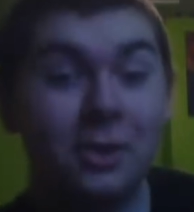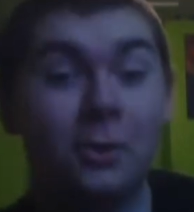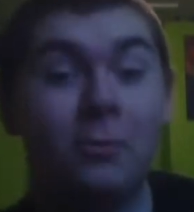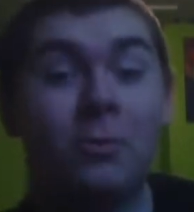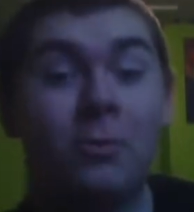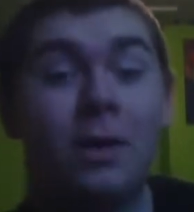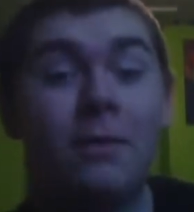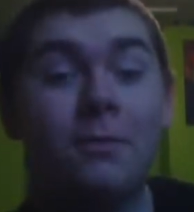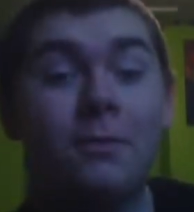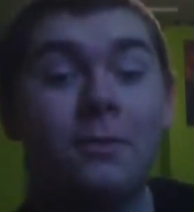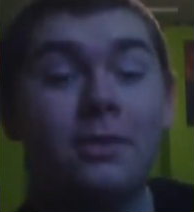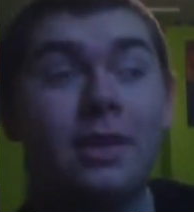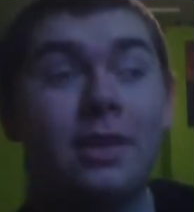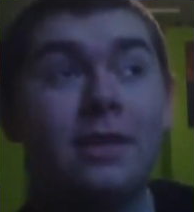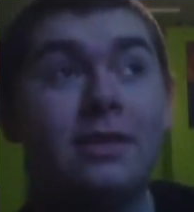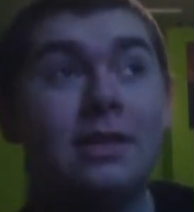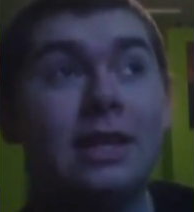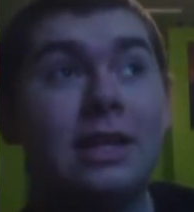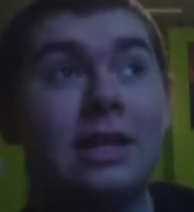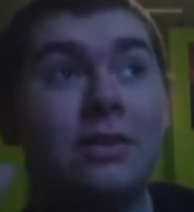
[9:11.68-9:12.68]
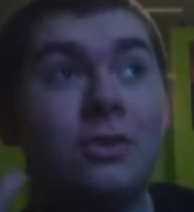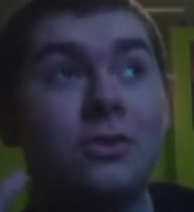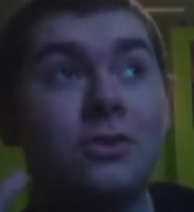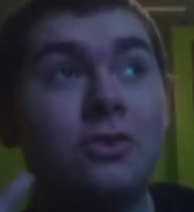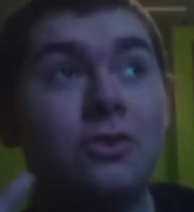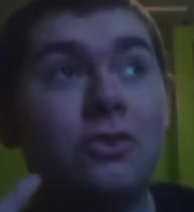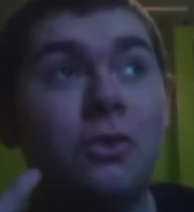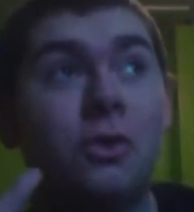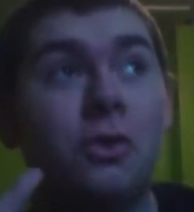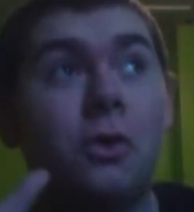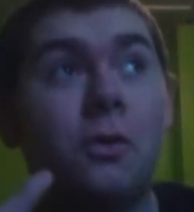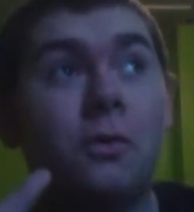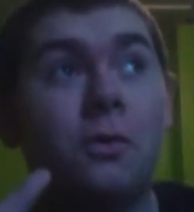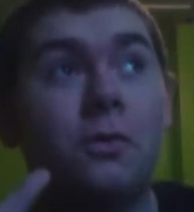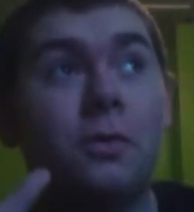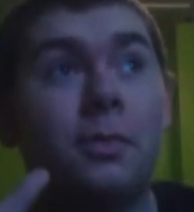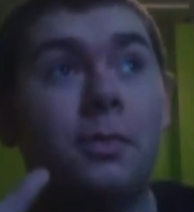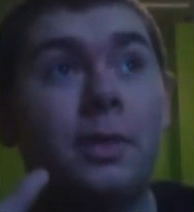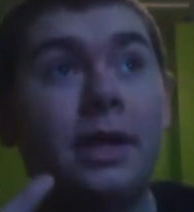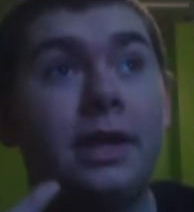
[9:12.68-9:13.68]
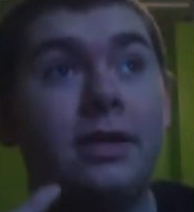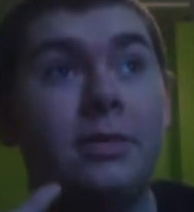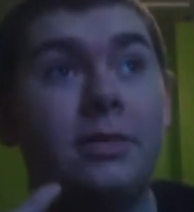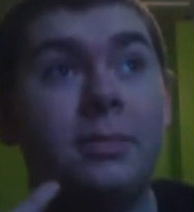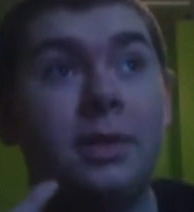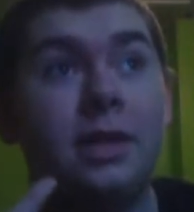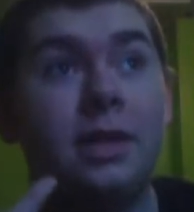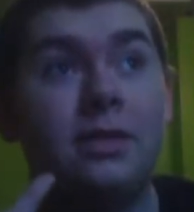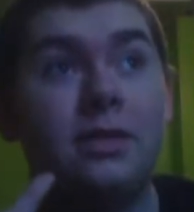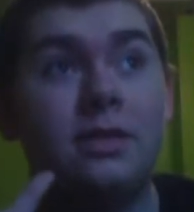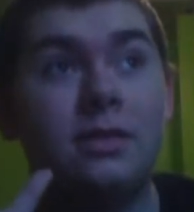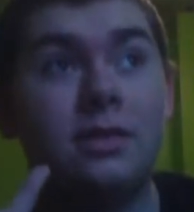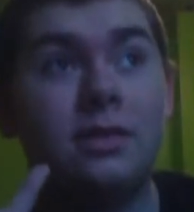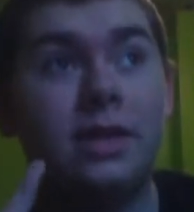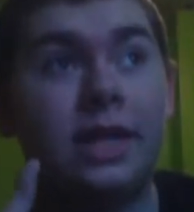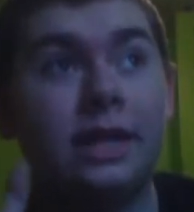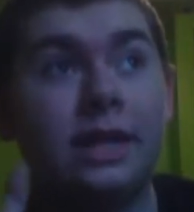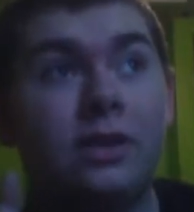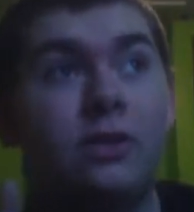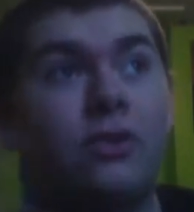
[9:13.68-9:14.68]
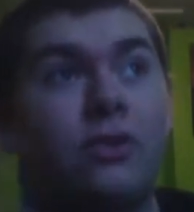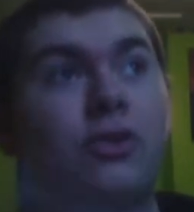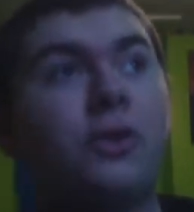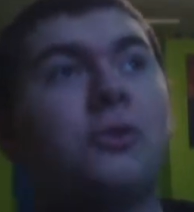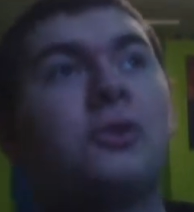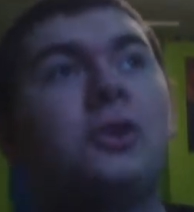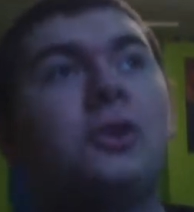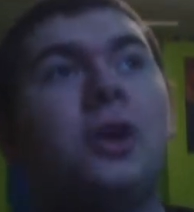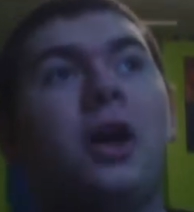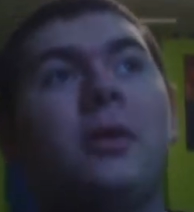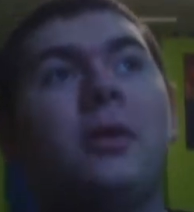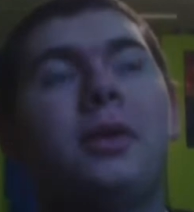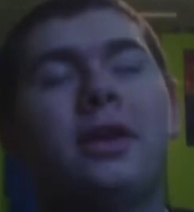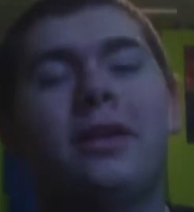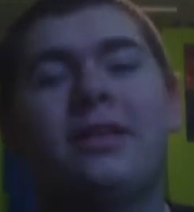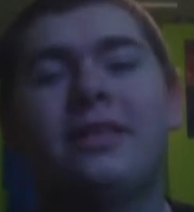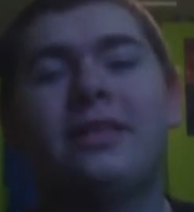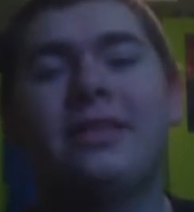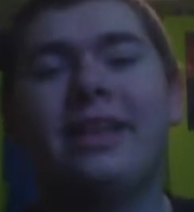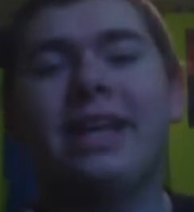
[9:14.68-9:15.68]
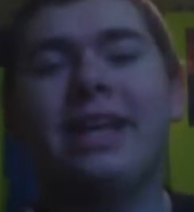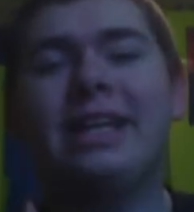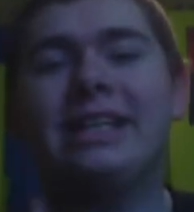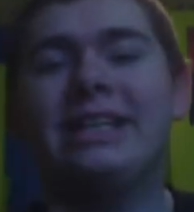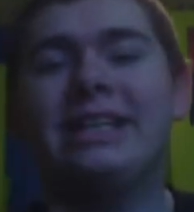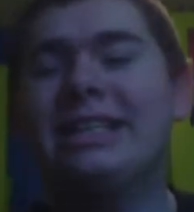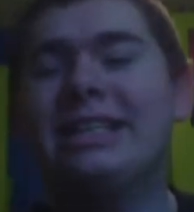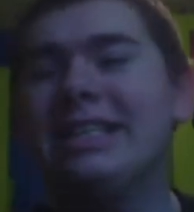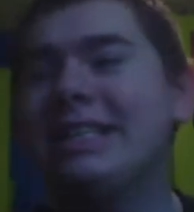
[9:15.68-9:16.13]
you, the references in this are just so over the place, but it's, like, so good, because it's, like,